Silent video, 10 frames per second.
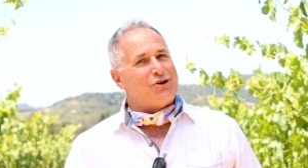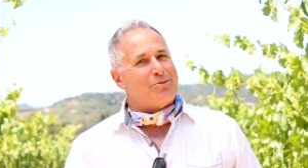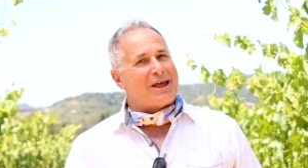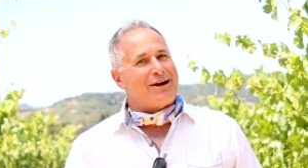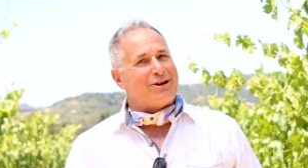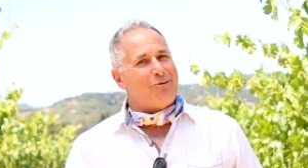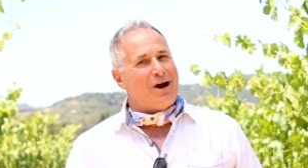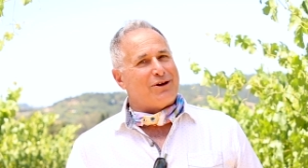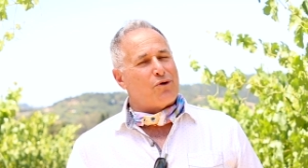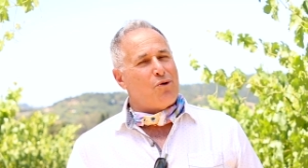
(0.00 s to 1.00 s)
Sonoma County
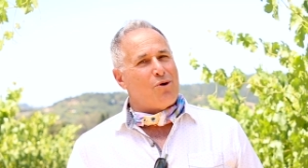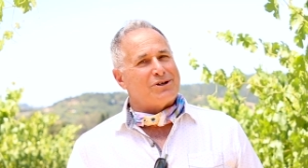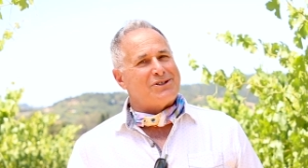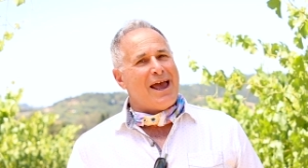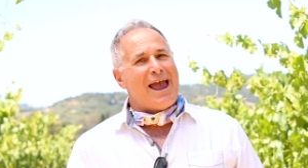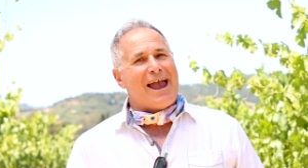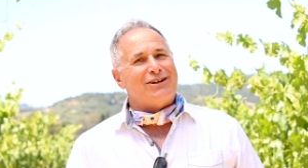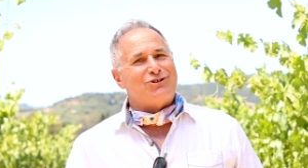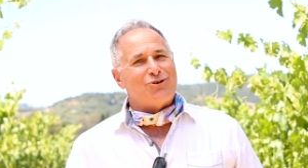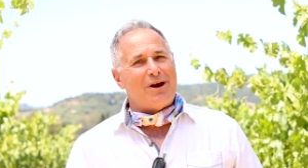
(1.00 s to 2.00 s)
wine, of course,
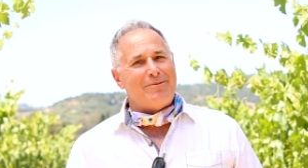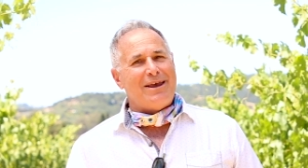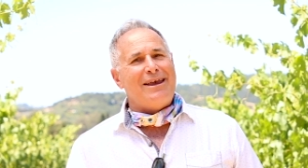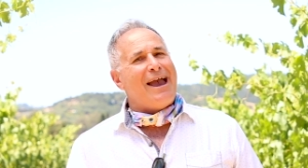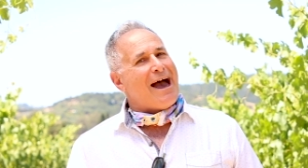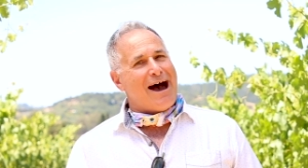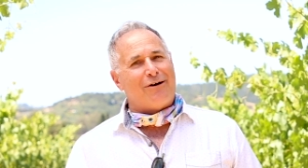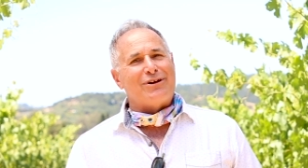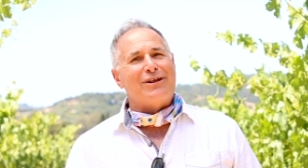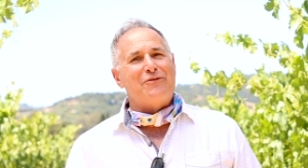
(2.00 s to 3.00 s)
and join me
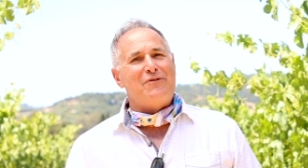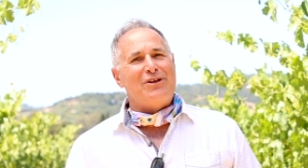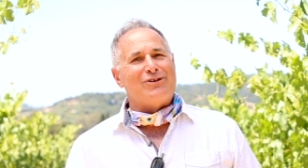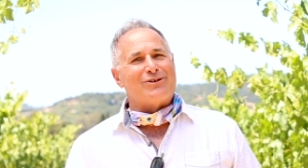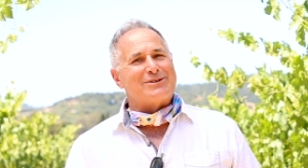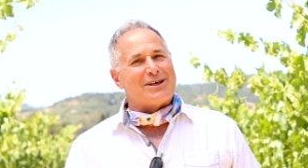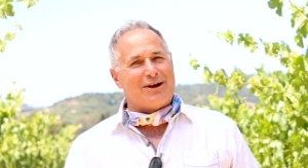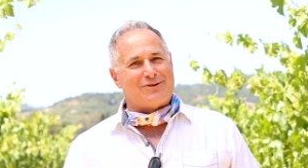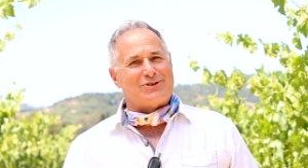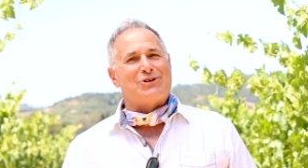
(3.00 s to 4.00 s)
out in the vineyards
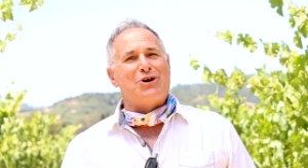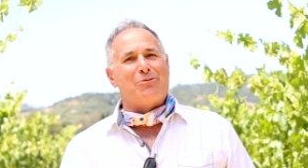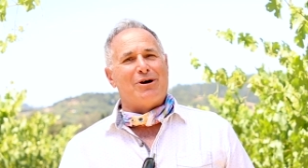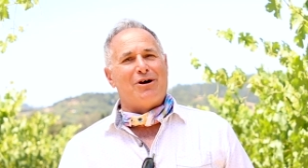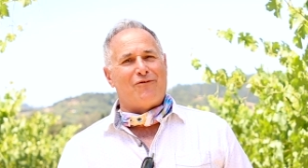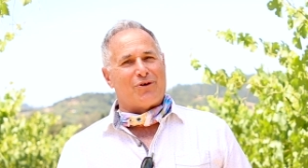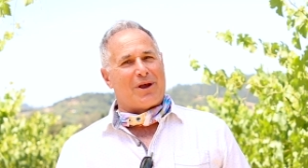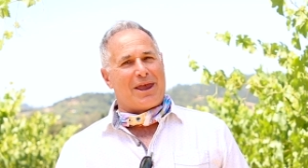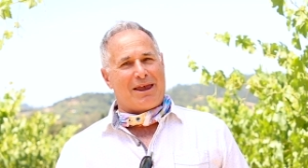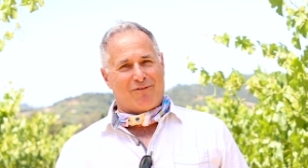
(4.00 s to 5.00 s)
of Sonoma for
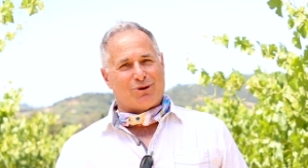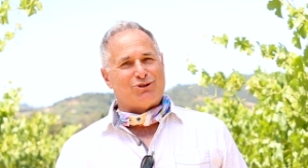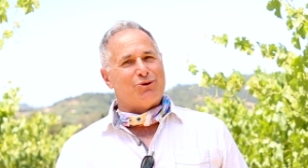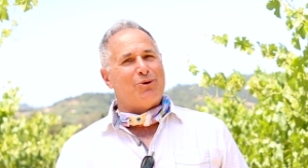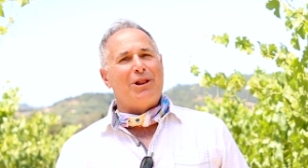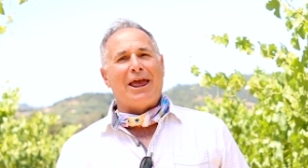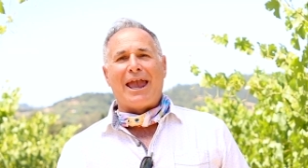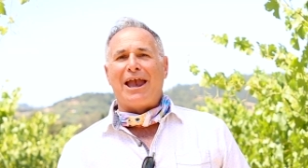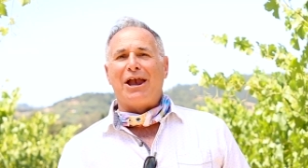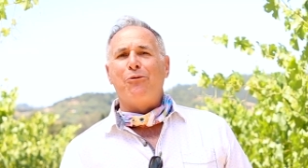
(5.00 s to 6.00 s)
Virtual
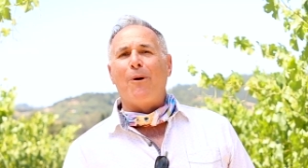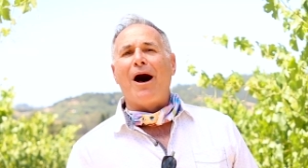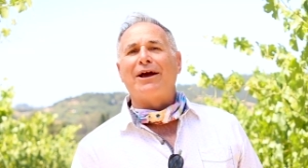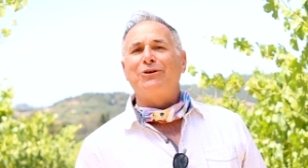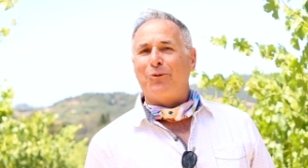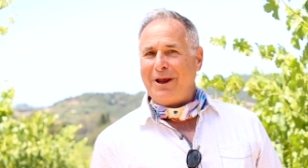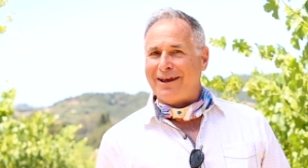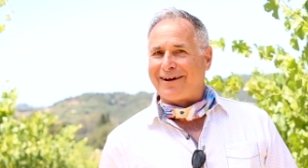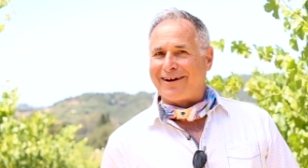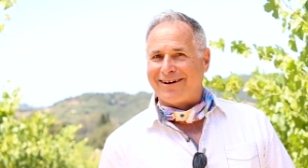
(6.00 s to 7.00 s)
Gay Wine Week.